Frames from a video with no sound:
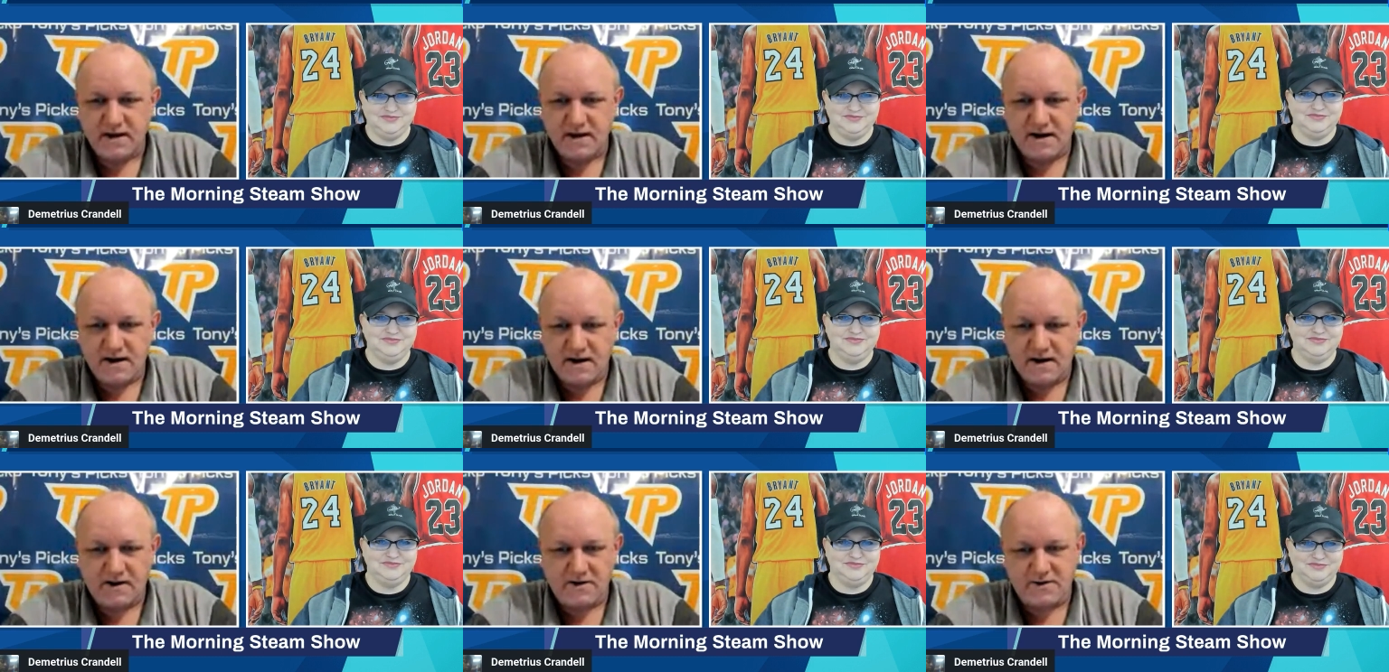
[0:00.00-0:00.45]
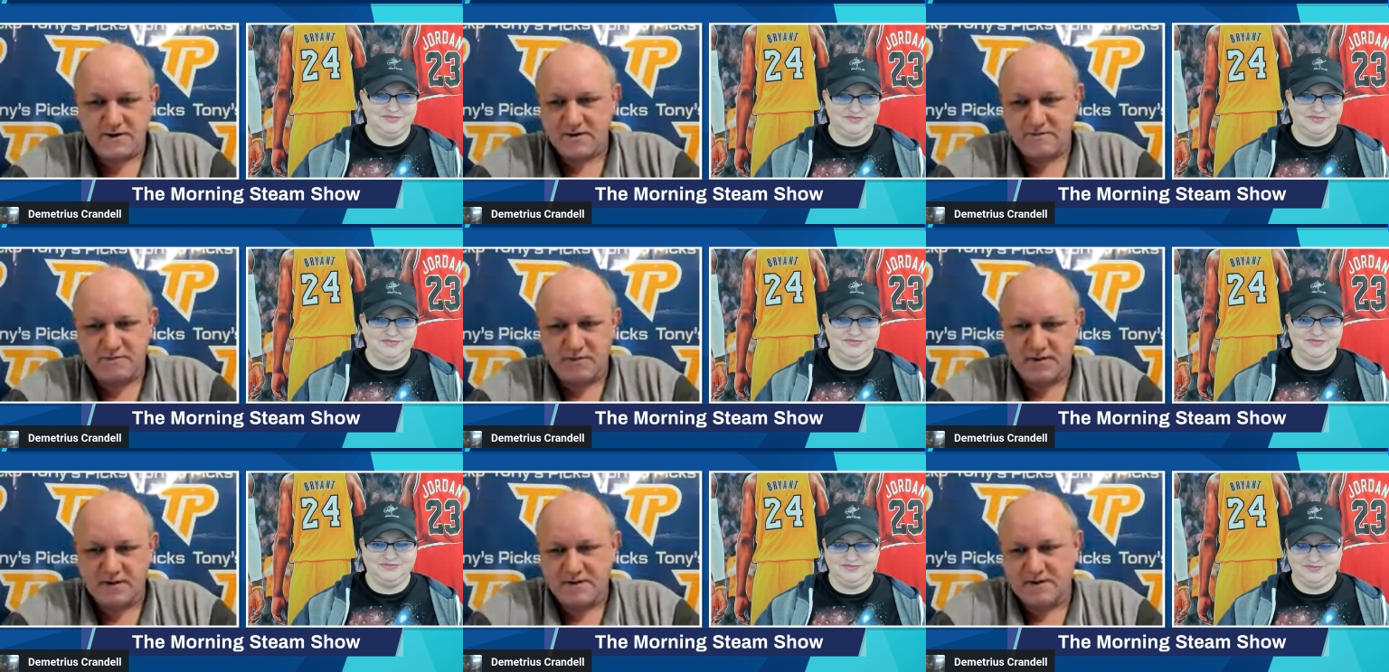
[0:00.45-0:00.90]
Speaker 1: I just
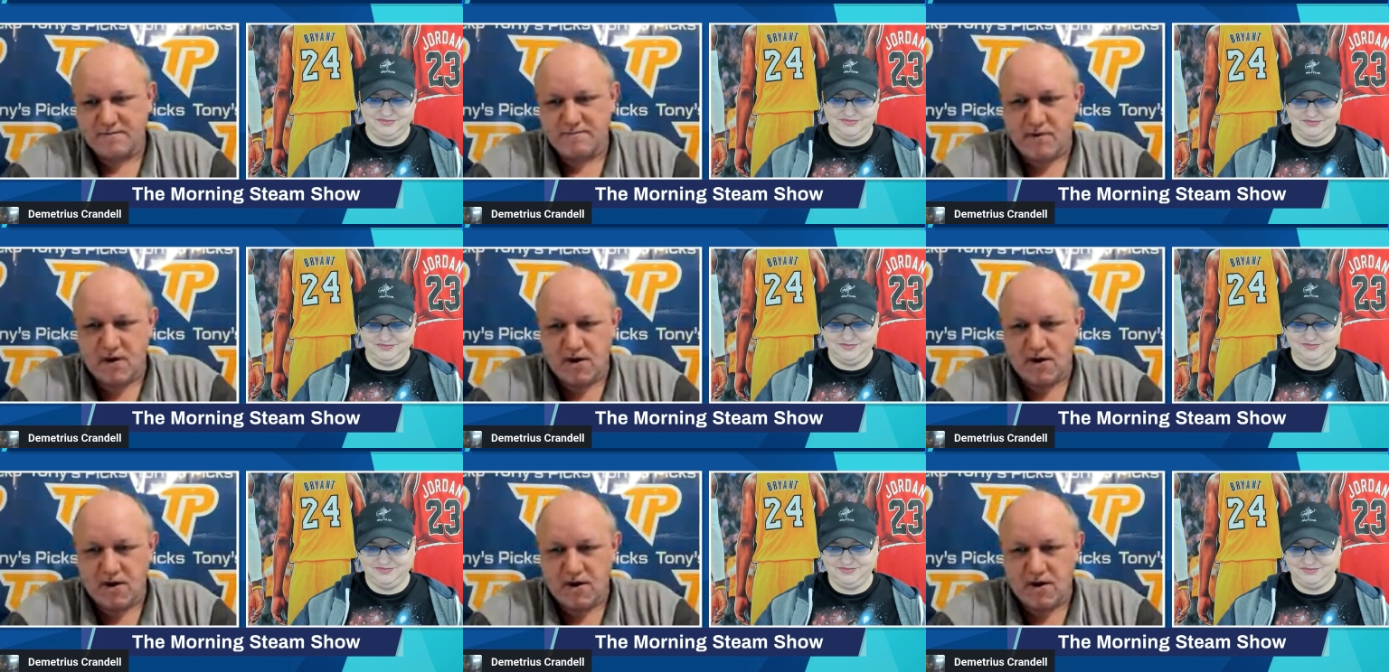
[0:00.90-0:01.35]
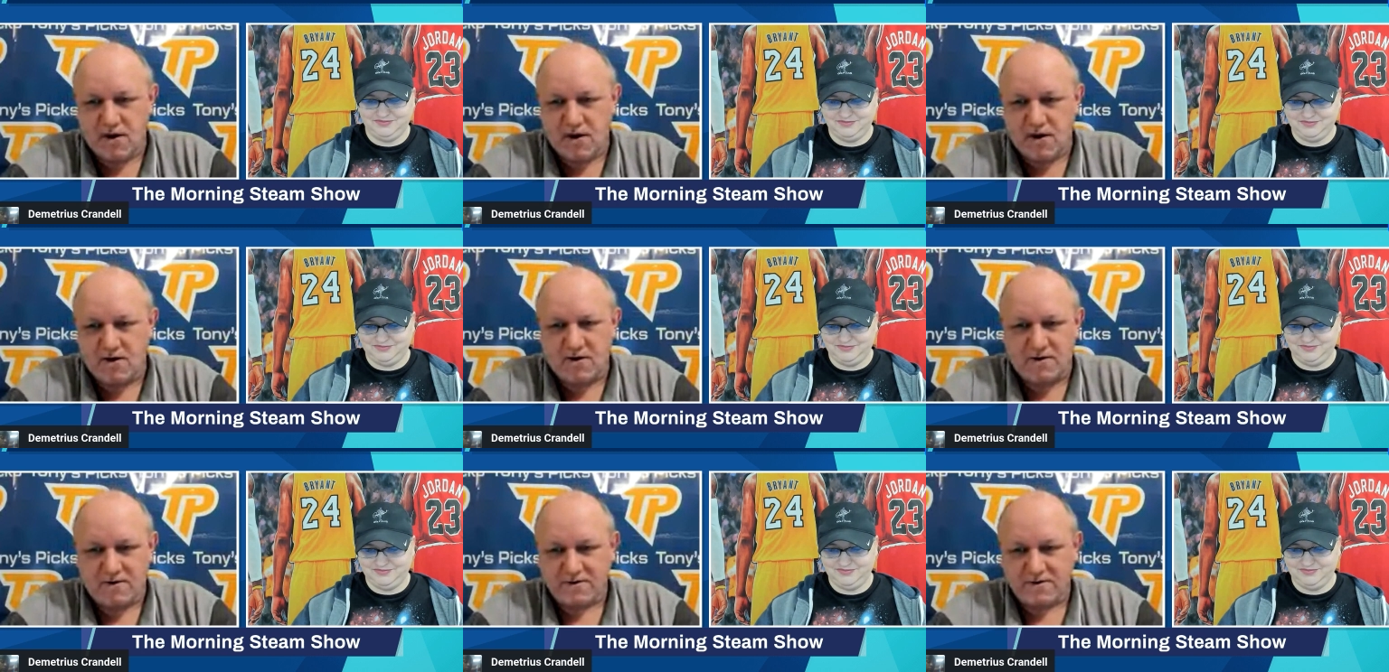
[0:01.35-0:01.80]
put the
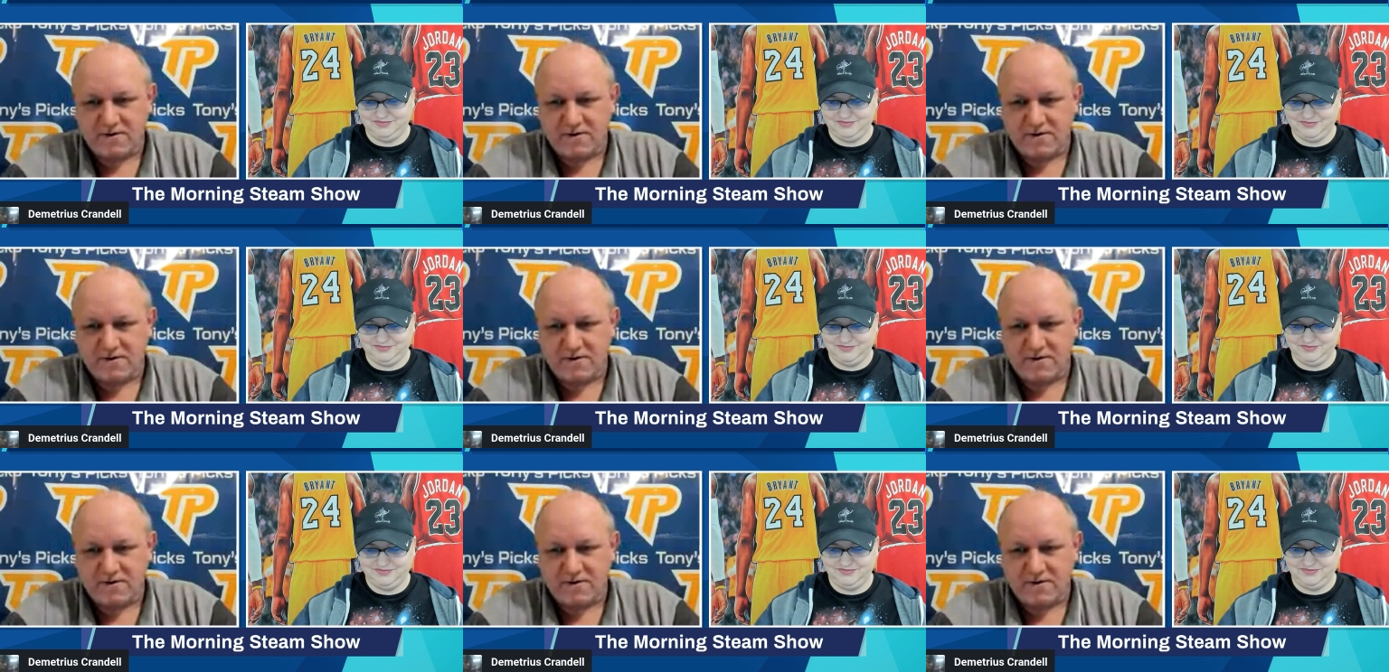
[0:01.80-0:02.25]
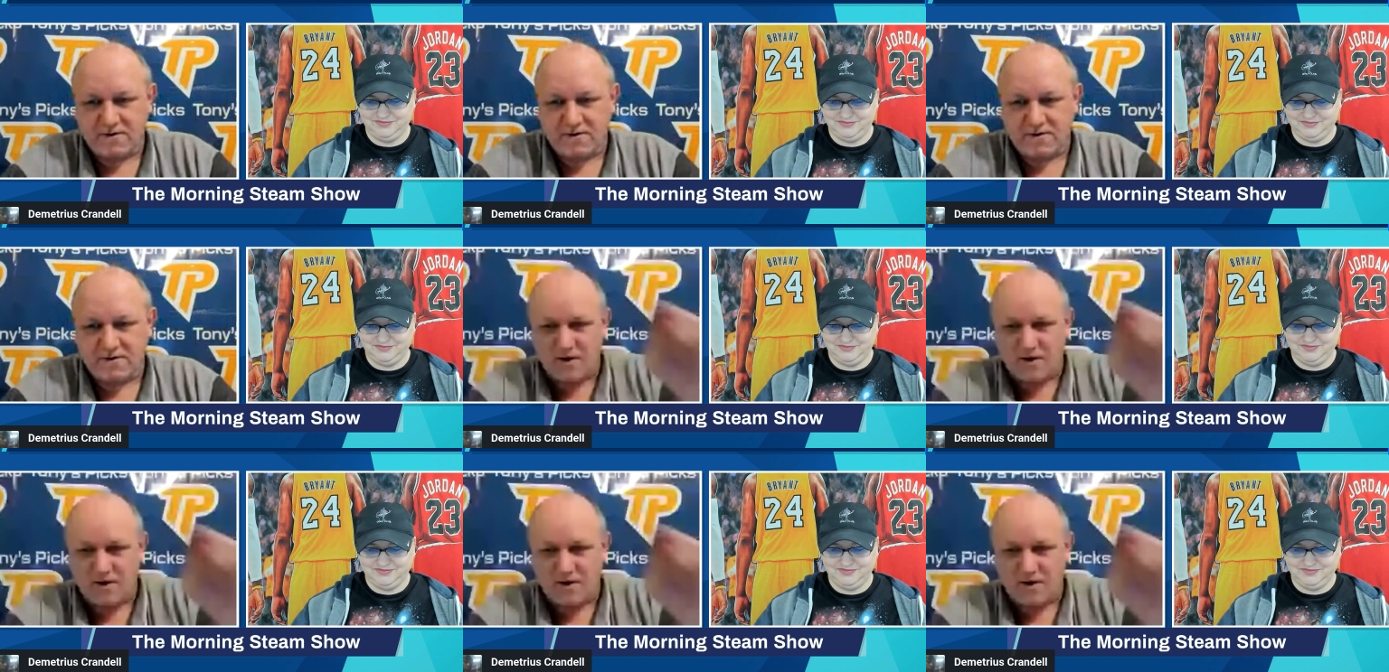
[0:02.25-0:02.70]
ball, basketball,
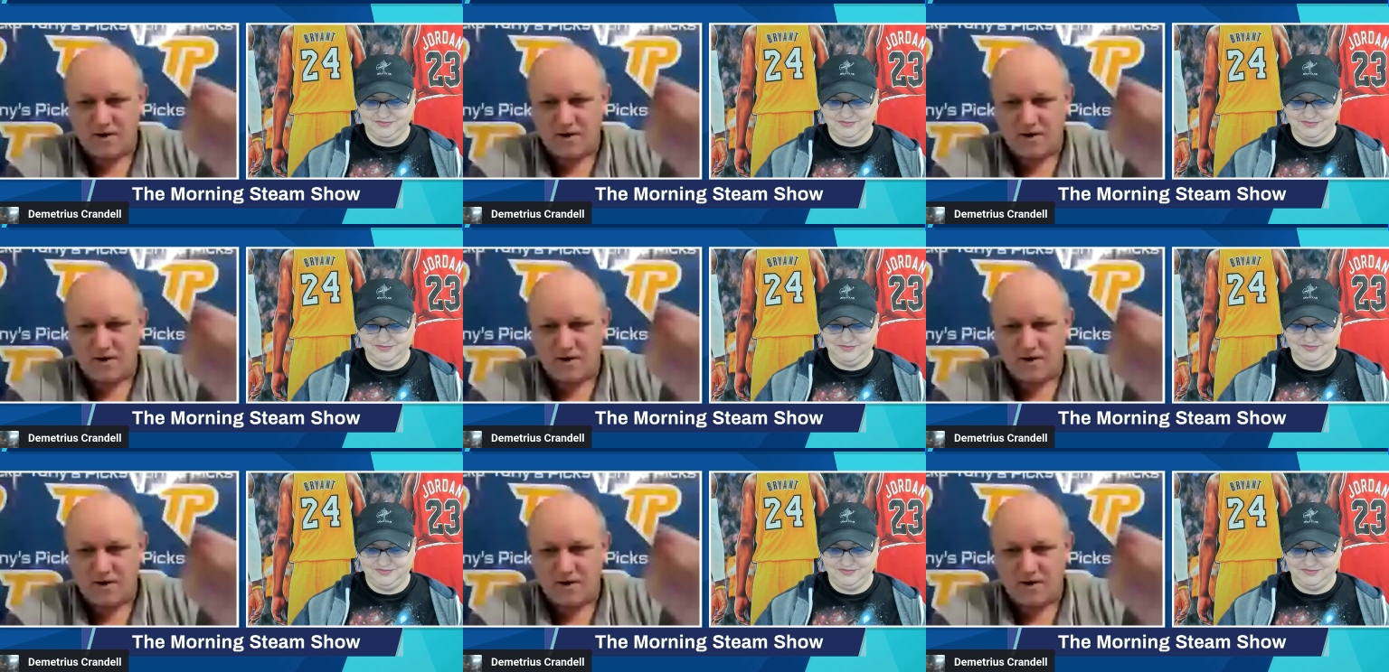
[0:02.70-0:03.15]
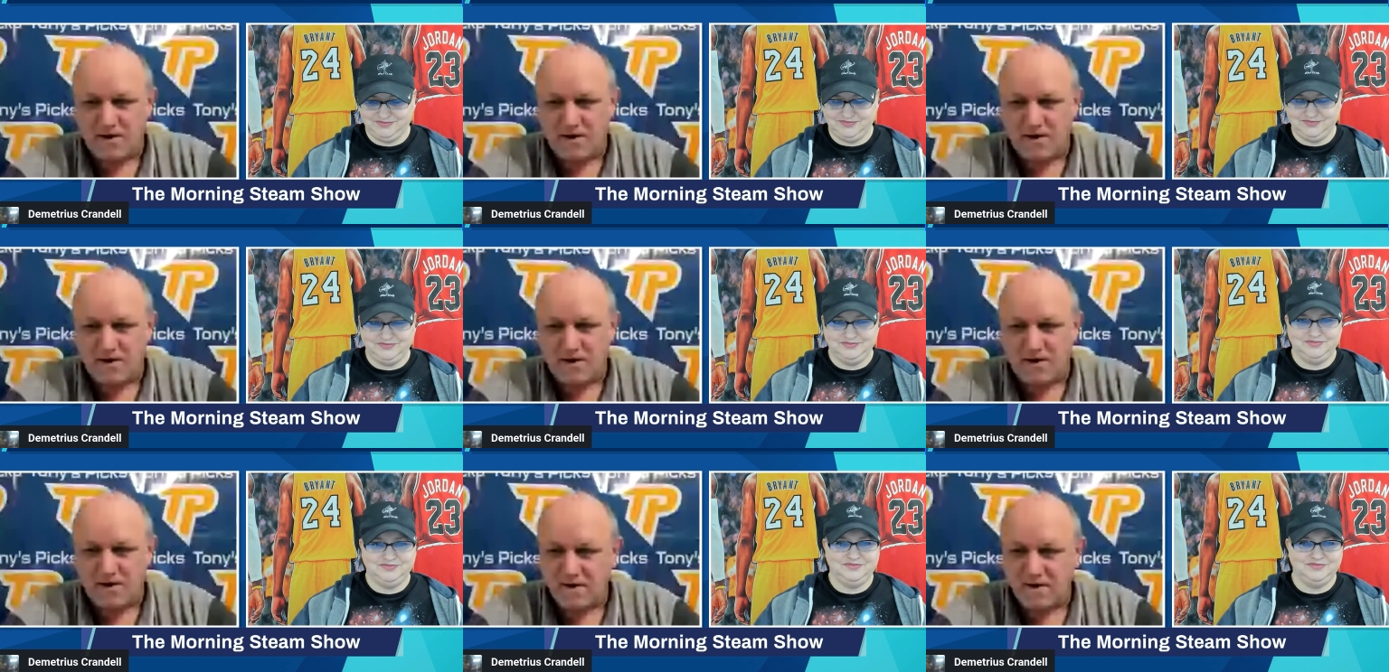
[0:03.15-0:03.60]
the
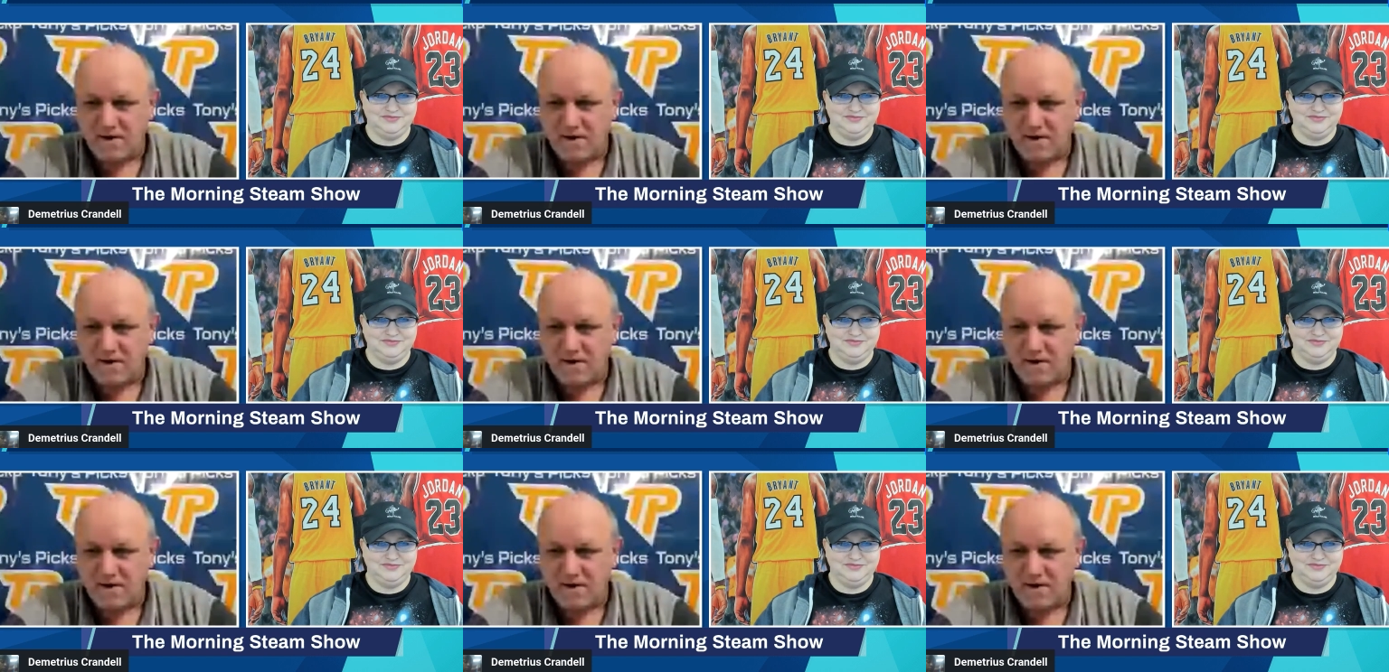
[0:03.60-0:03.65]
baseball,